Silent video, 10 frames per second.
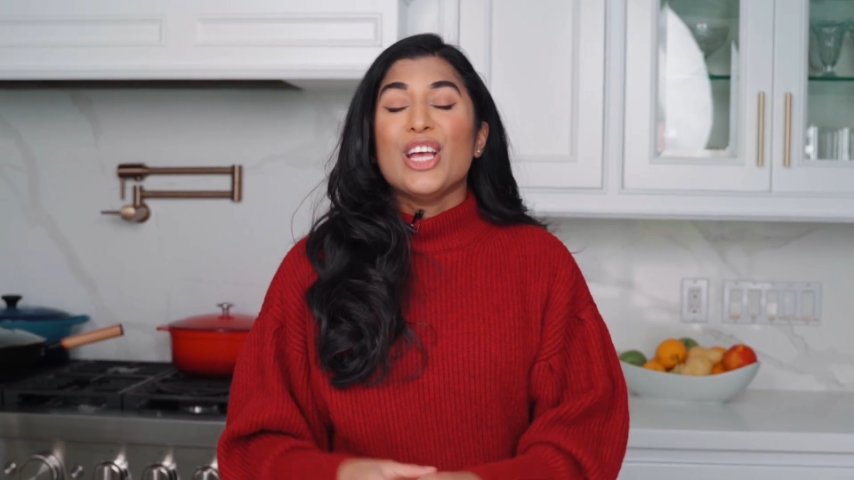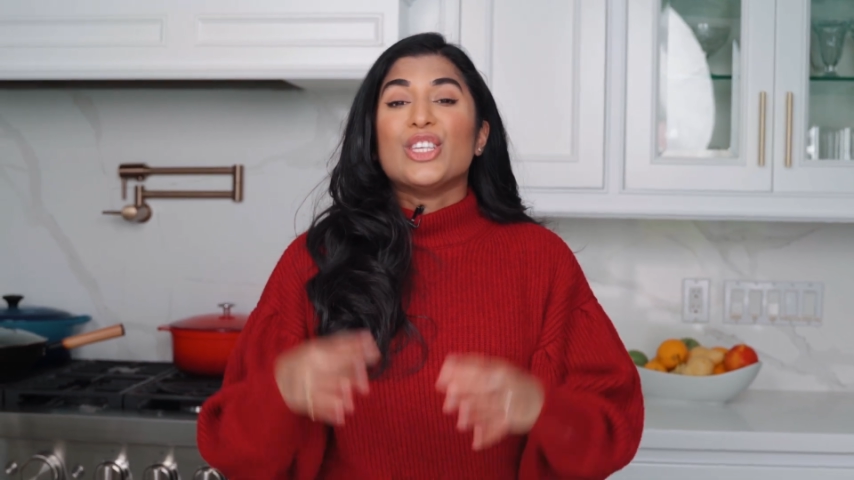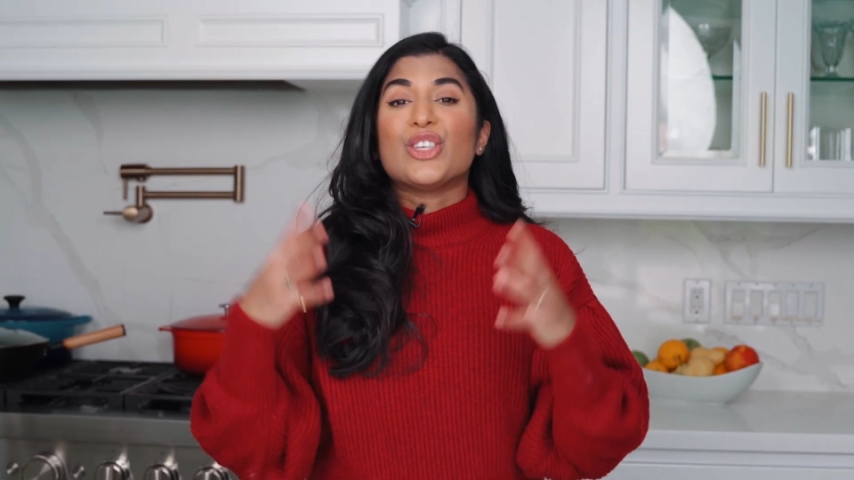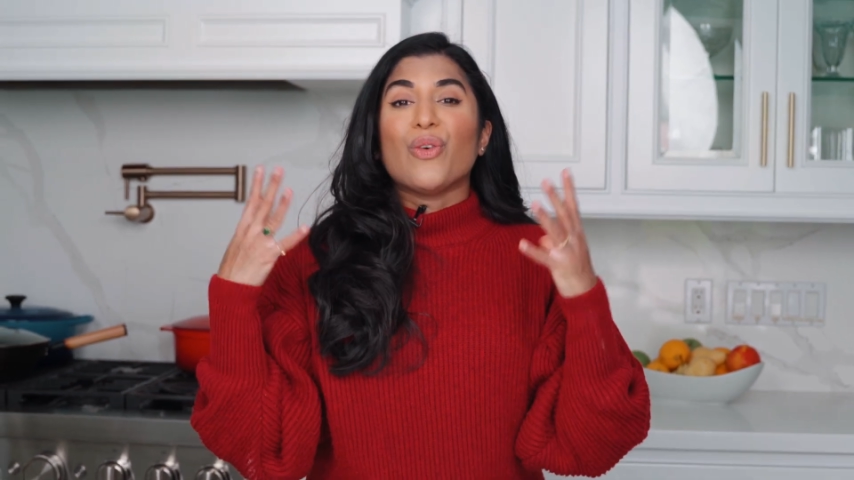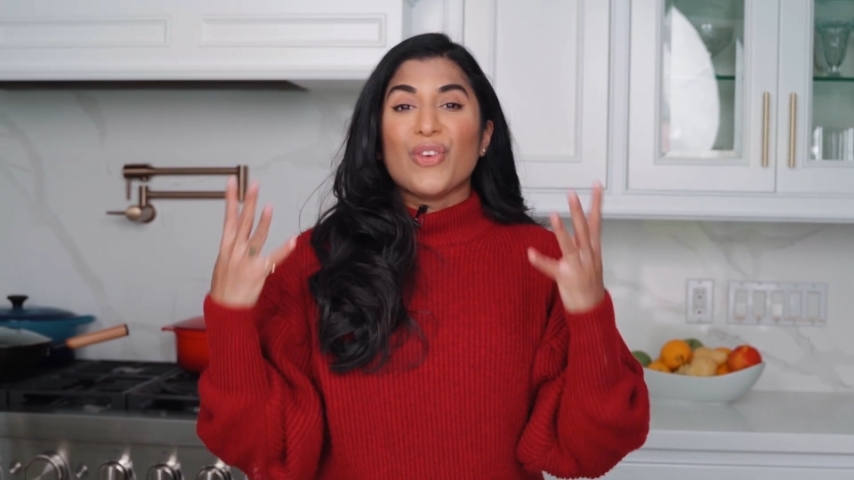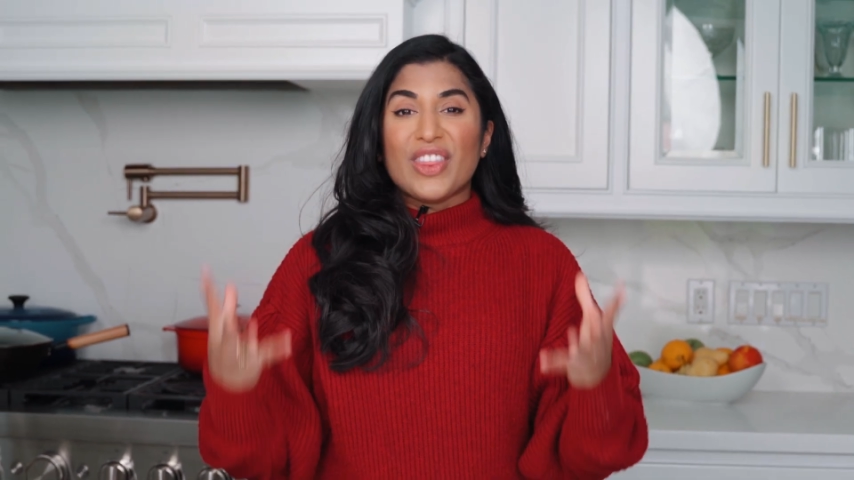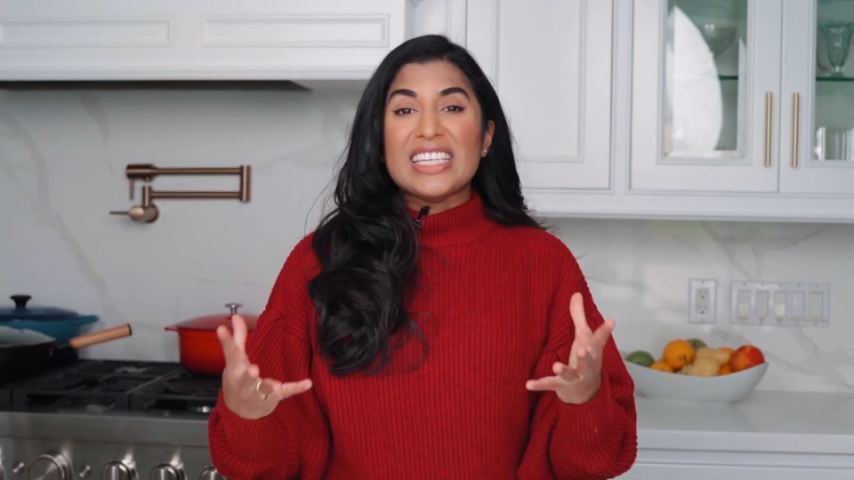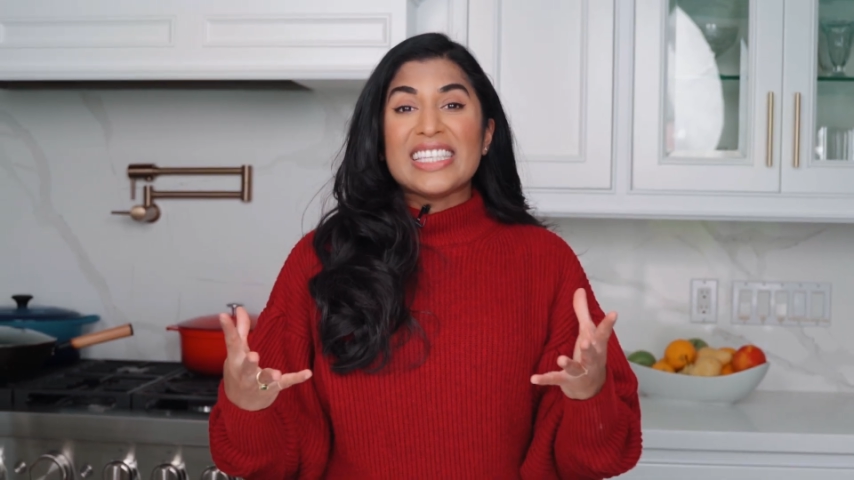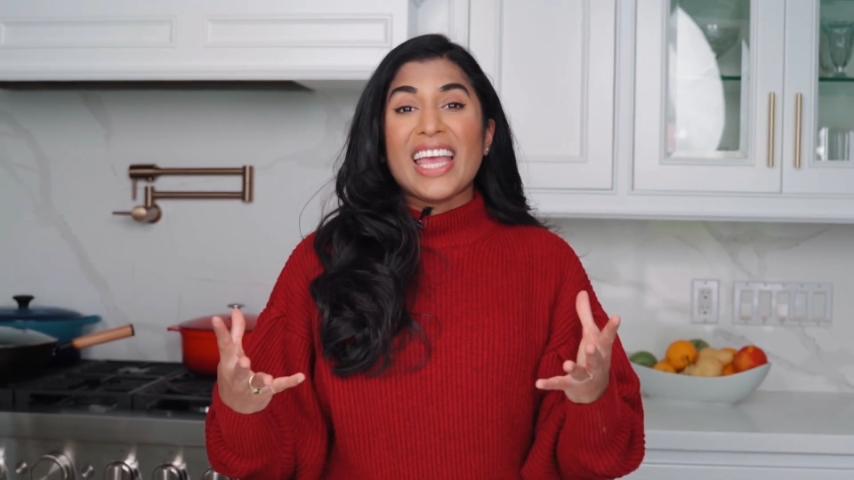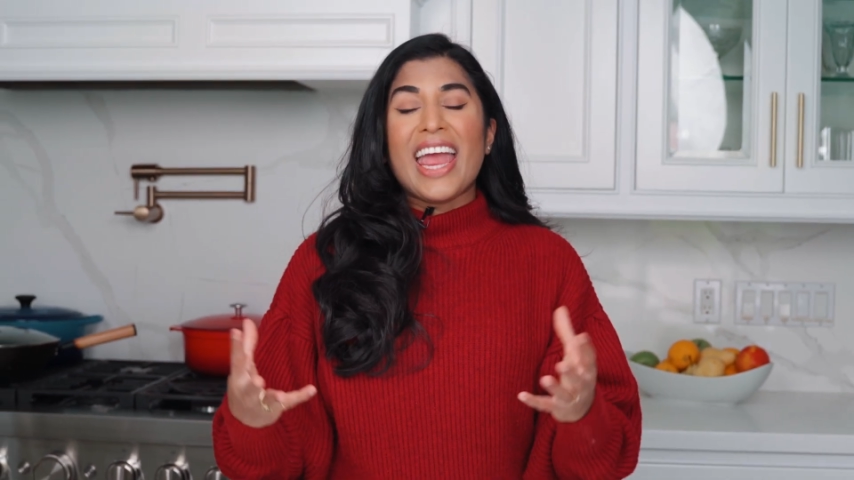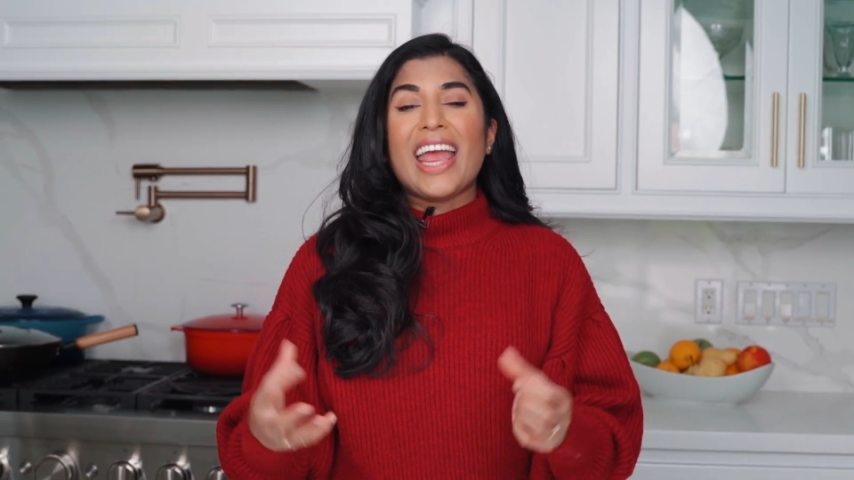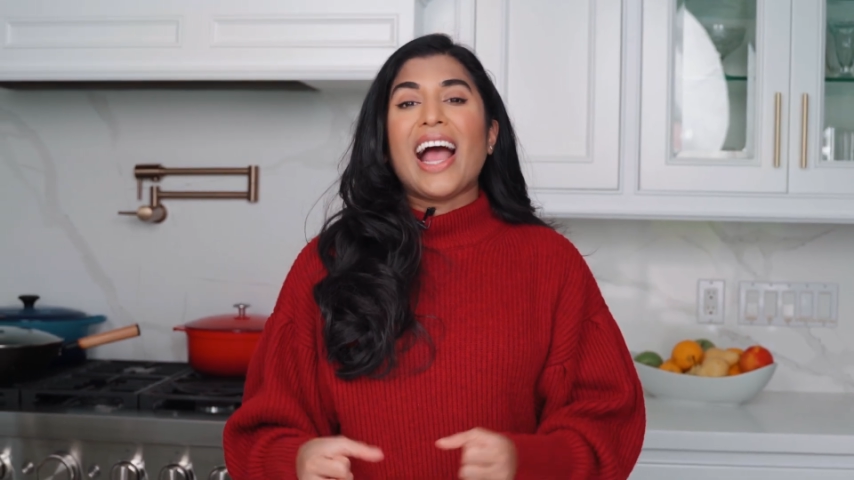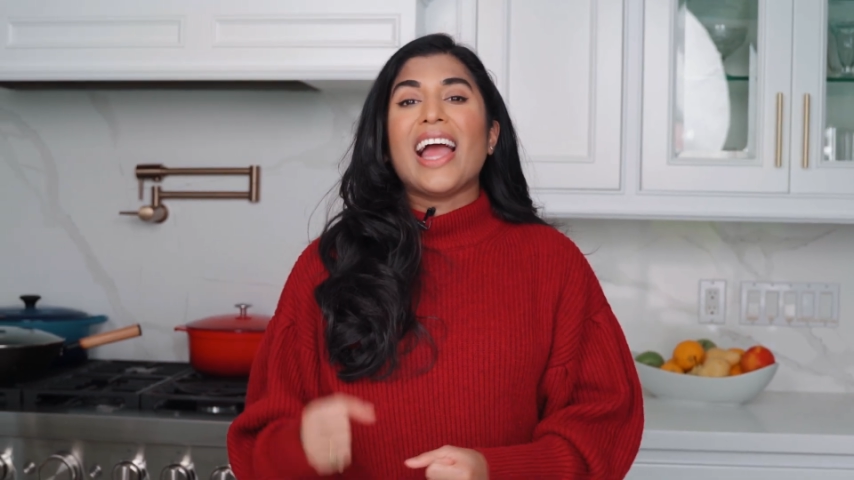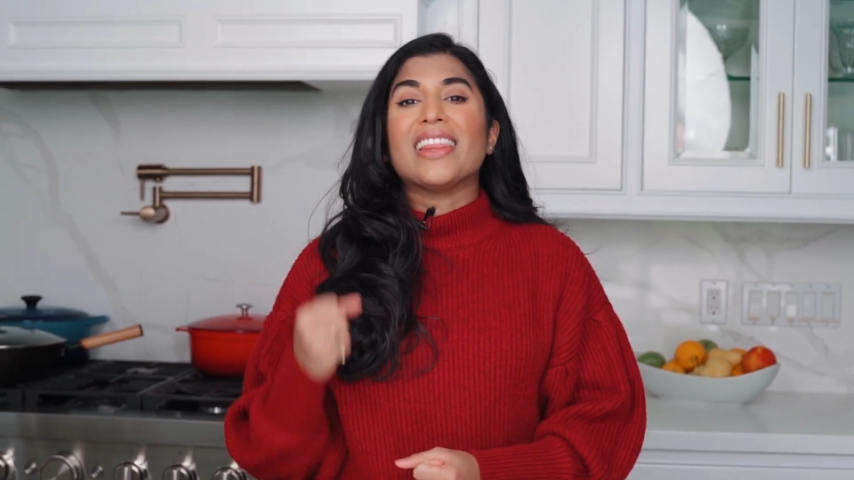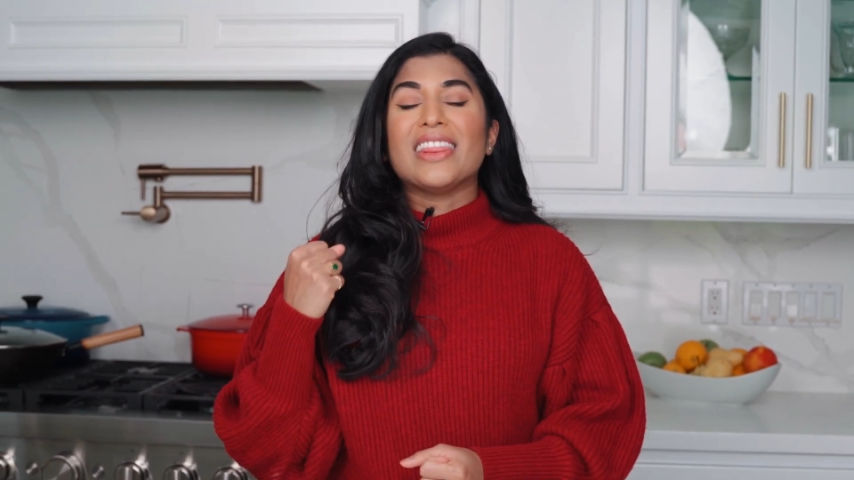So for this cake, I